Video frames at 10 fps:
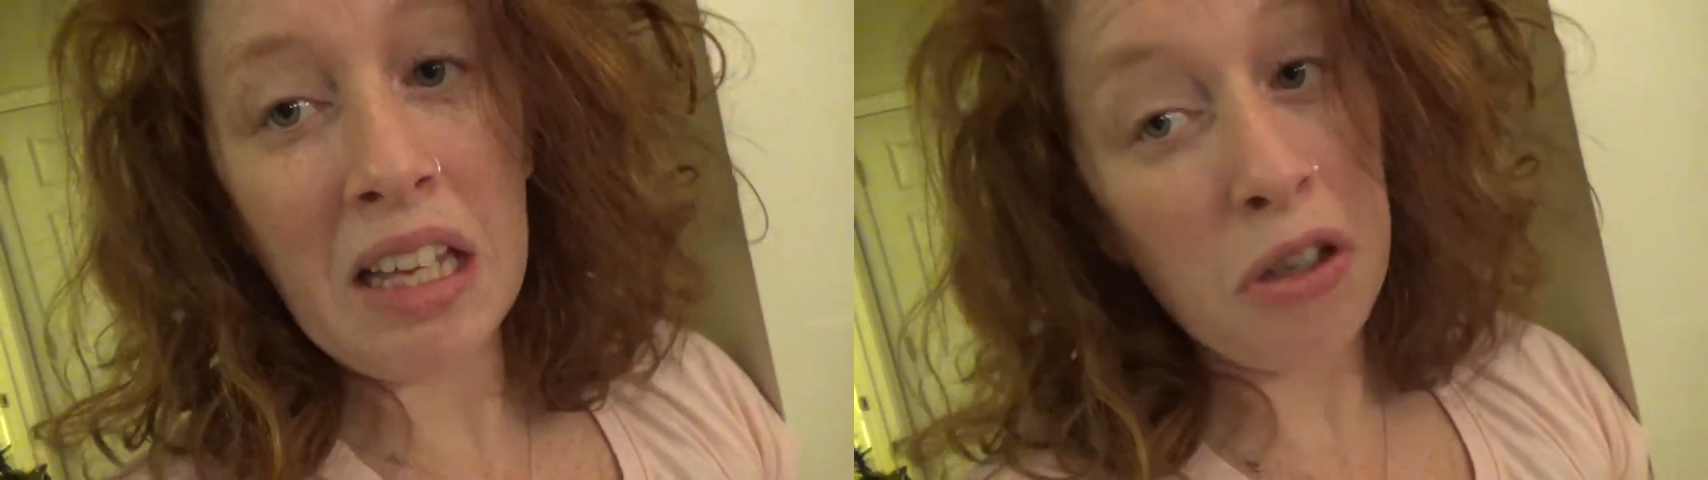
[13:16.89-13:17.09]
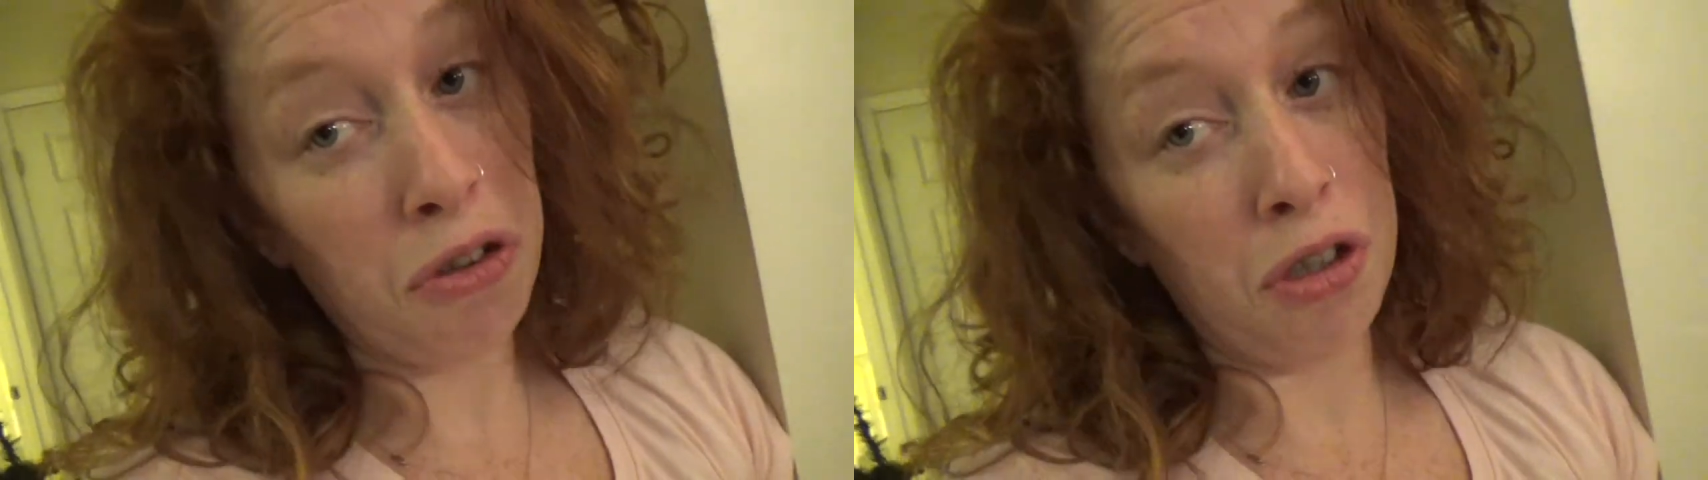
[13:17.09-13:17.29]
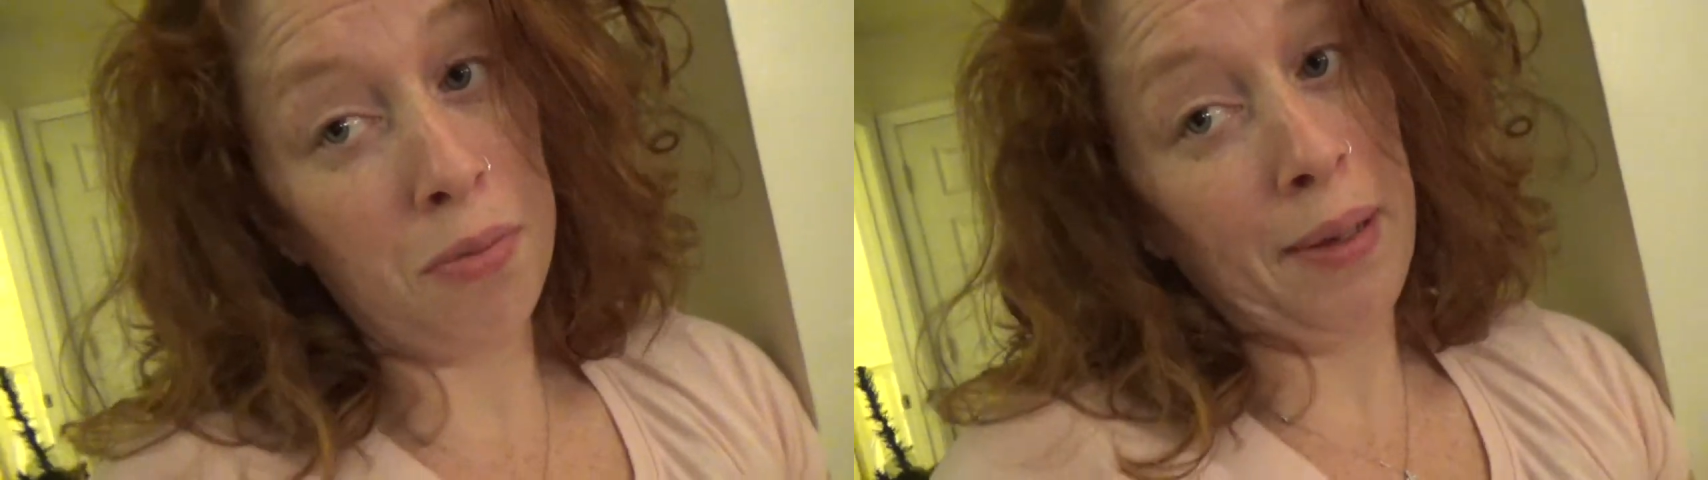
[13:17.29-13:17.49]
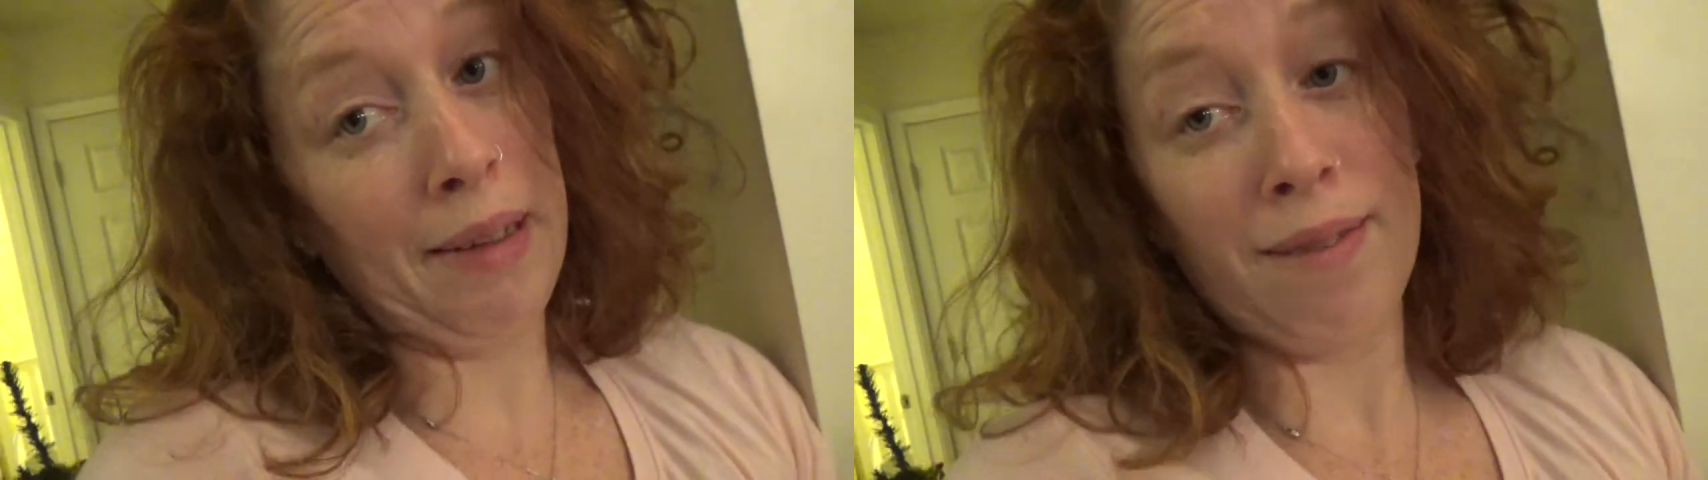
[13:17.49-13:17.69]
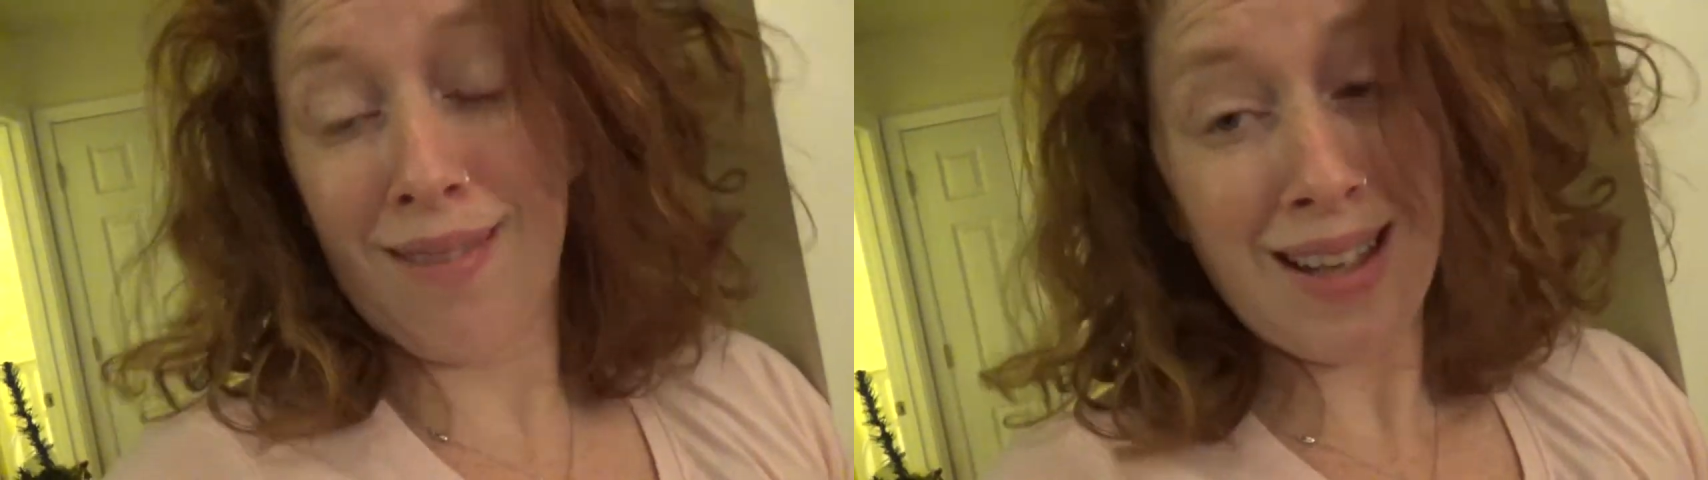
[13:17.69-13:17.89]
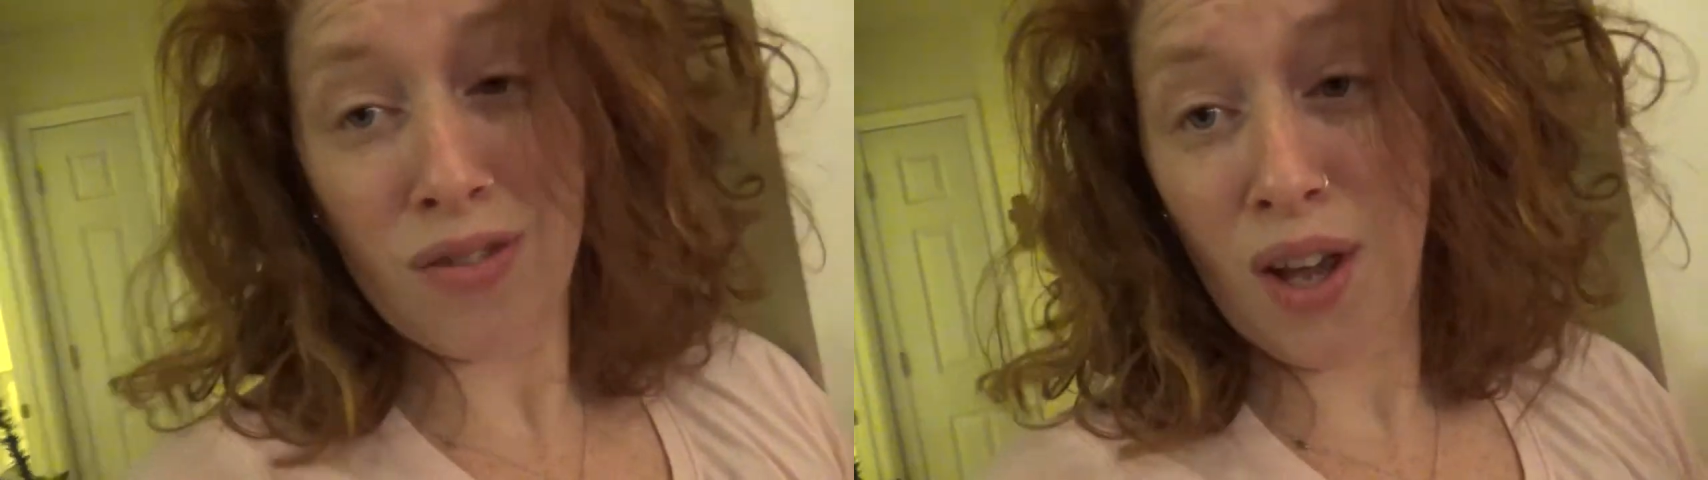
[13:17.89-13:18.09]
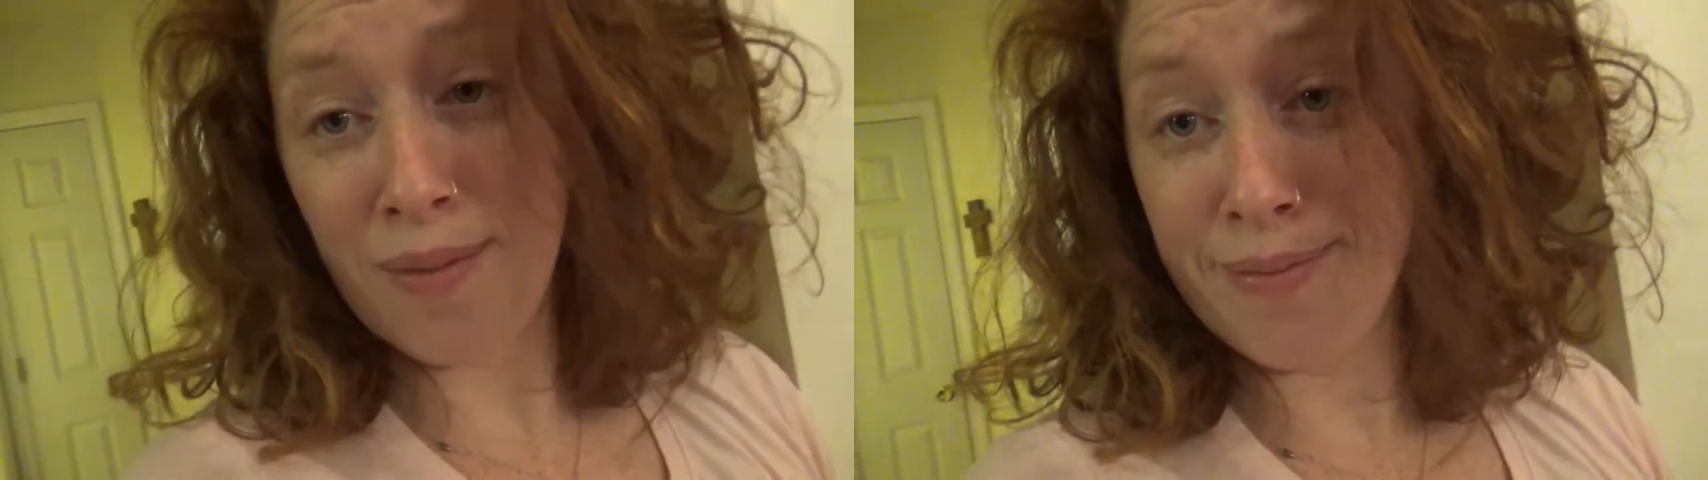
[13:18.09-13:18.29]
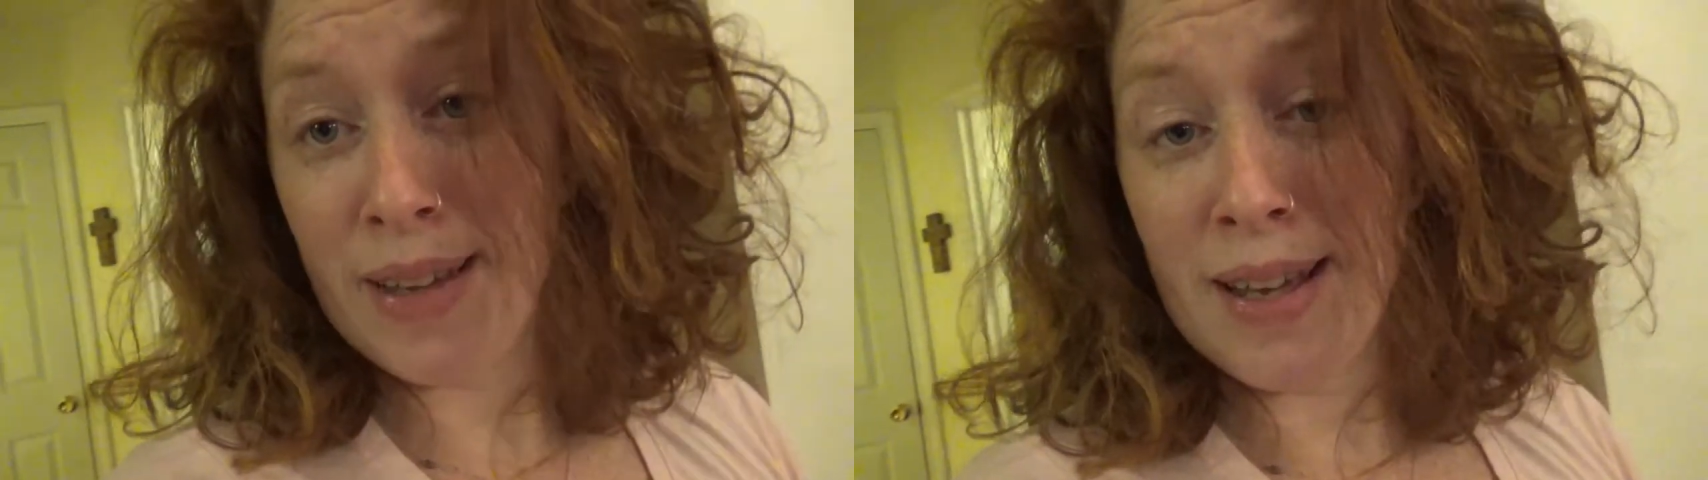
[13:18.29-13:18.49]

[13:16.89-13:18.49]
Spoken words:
YouTube, and that's fine.